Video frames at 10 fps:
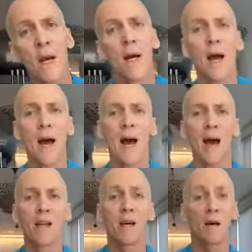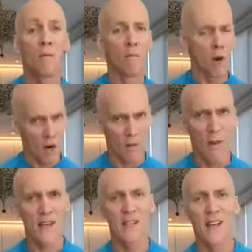and Mark
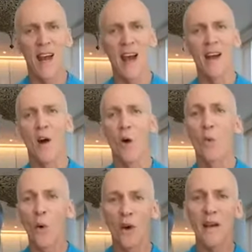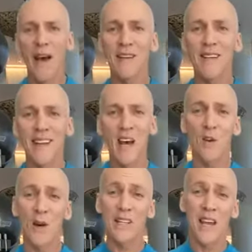Messier are working out
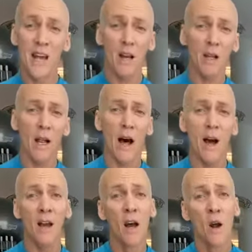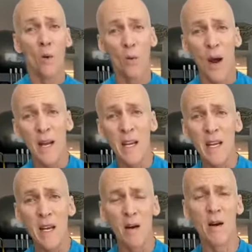together at 10 o'clock right
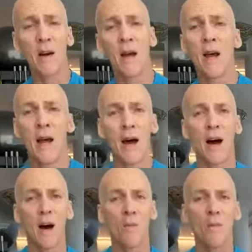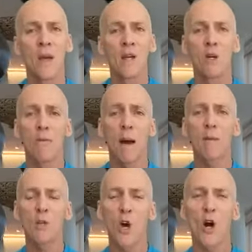here. She probably
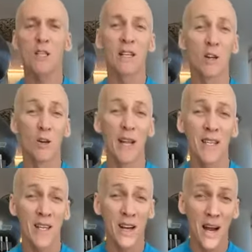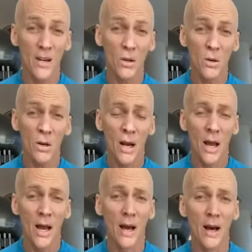talks a little less than I do,
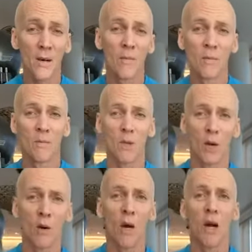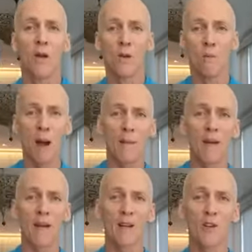so you'll probably
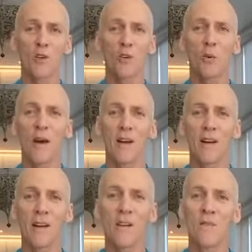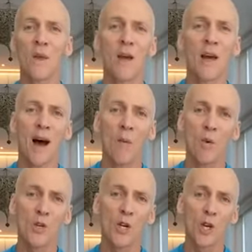get a little sweatier. I'm
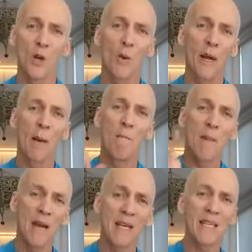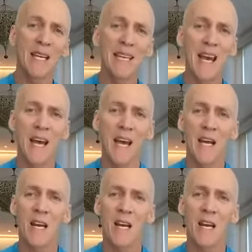wishing you an amazing day.